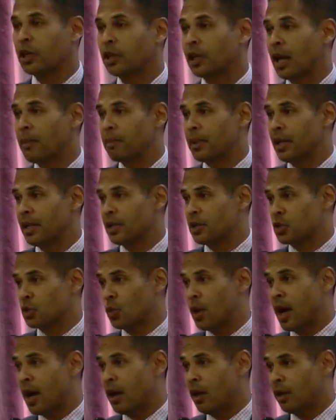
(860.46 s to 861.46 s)
Columbia as
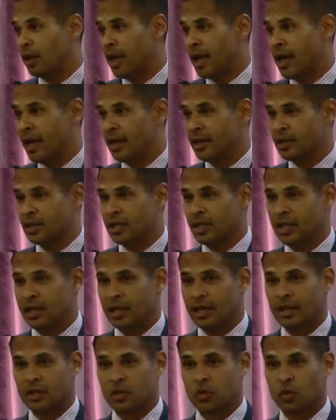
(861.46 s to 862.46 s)
well. And he
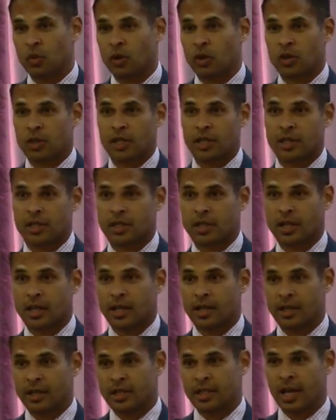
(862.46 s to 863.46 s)
has worked as
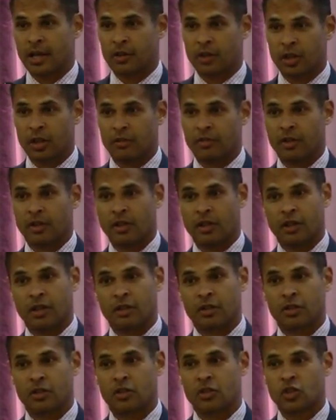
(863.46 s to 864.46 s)
an executive in the
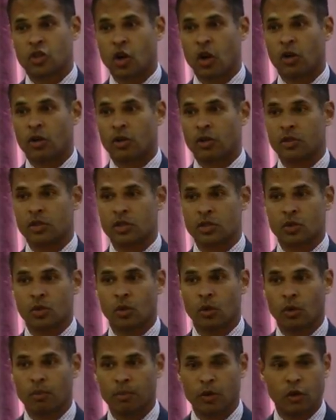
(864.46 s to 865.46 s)
charter
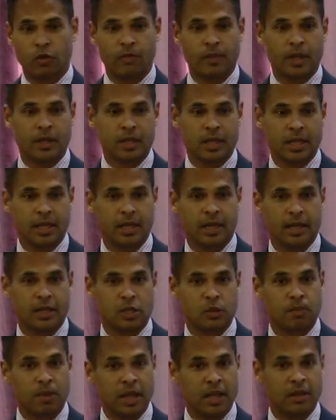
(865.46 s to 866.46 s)
school movement. He
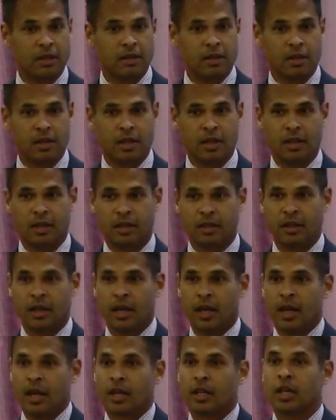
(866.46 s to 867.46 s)
has been the
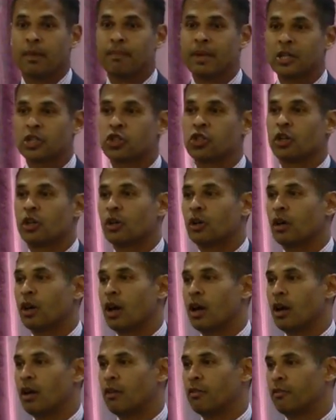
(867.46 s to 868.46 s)
commissioner
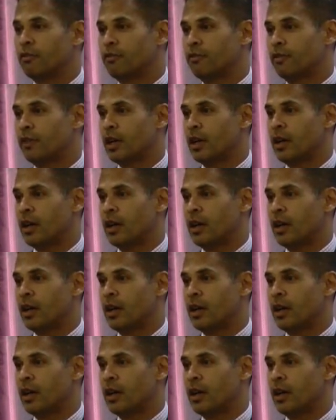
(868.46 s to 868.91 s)
of